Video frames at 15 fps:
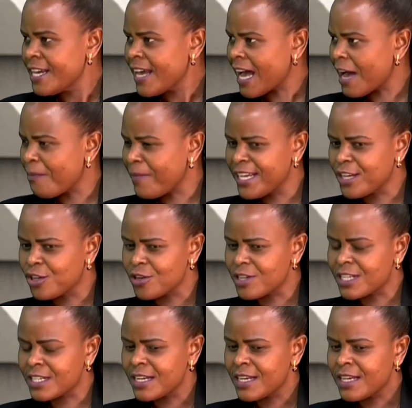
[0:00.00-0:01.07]
Am I
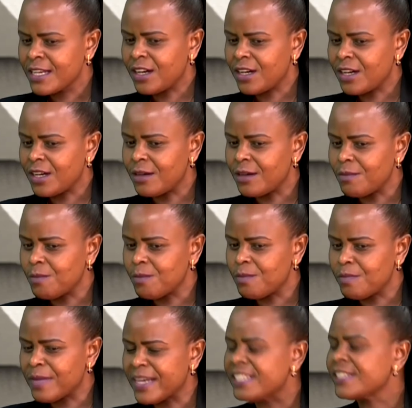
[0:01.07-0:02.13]
not,
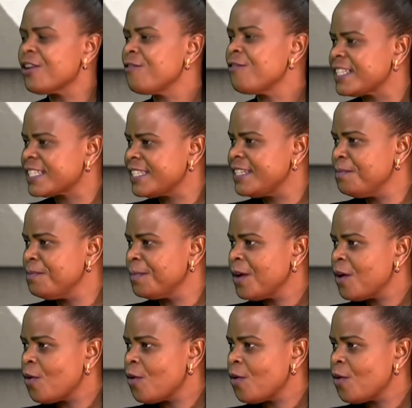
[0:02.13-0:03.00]
my self-esteem,